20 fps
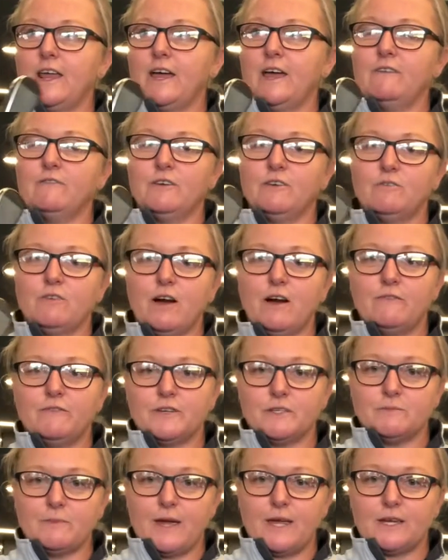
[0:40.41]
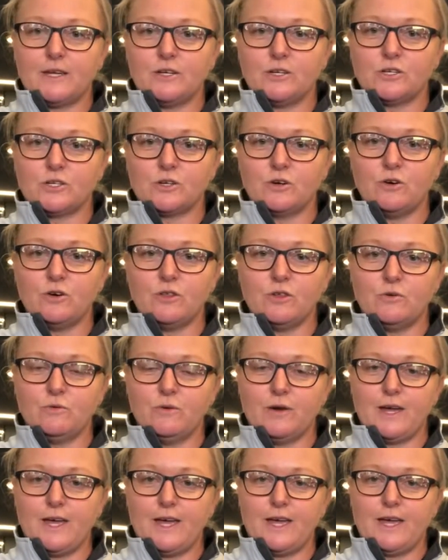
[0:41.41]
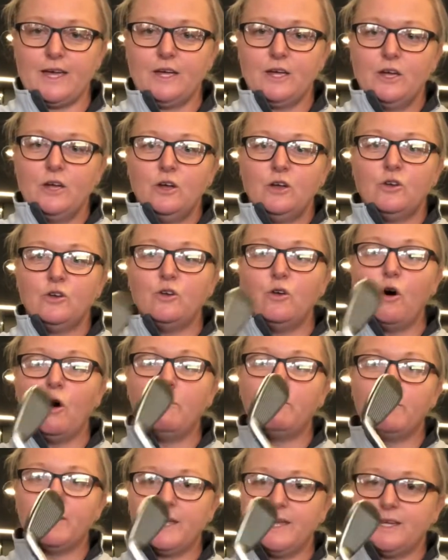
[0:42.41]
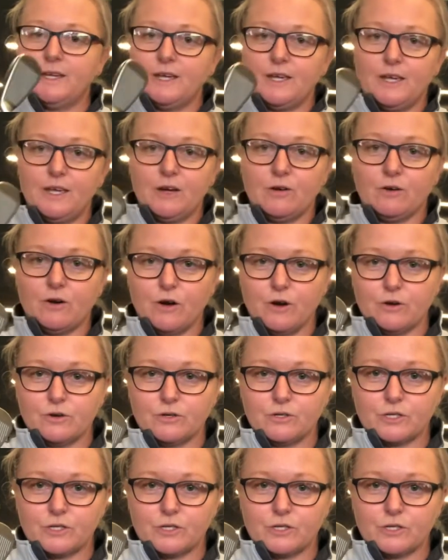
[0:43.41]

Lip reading: heavy rough is making sure that we're not being a hero.